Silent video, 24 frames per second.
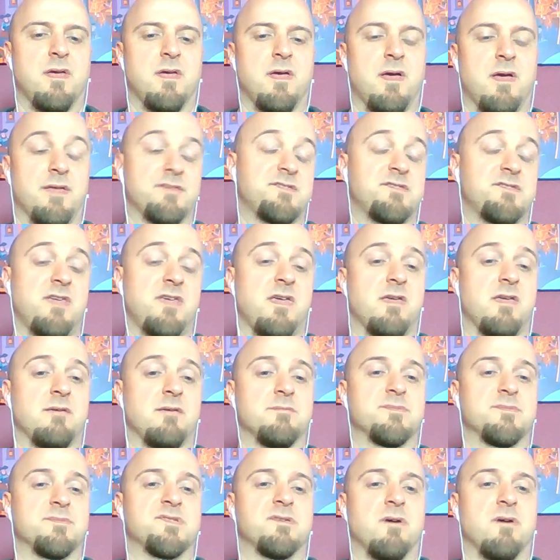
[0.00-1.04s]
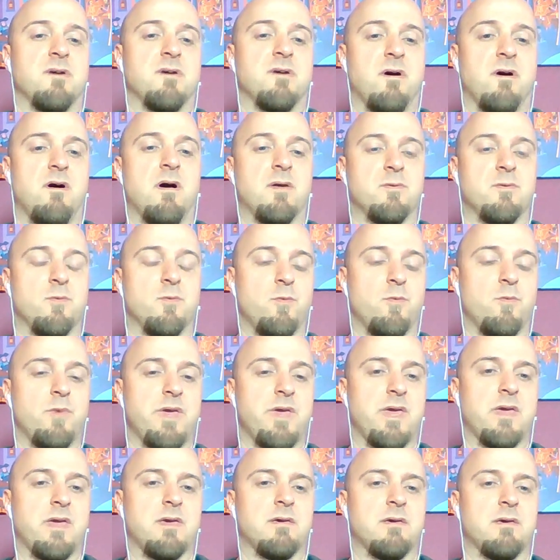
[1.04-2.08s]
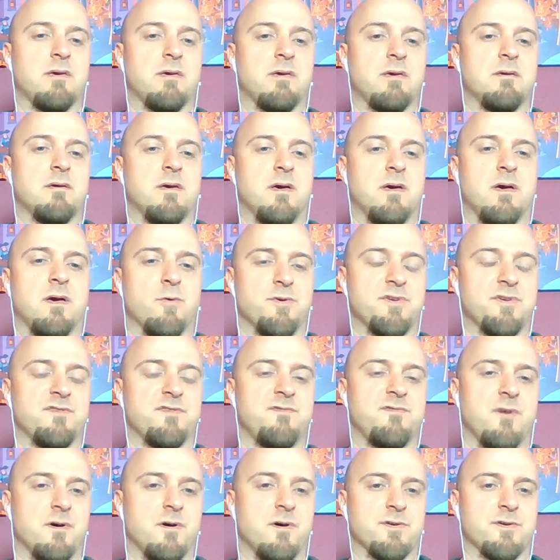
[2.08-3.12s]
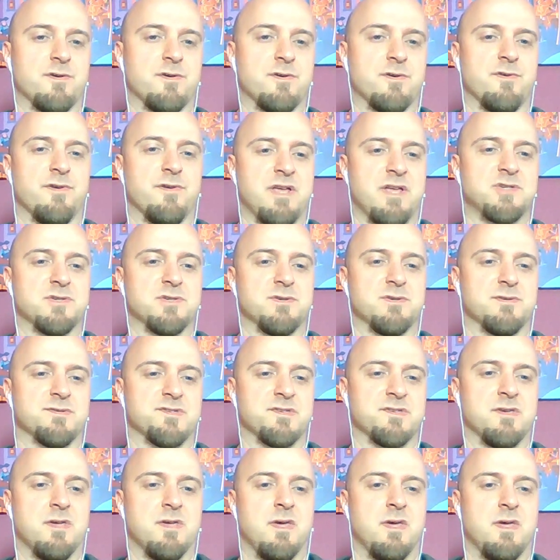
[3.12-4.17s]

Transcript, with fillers: uh, it seems, on weak uh, or default credentials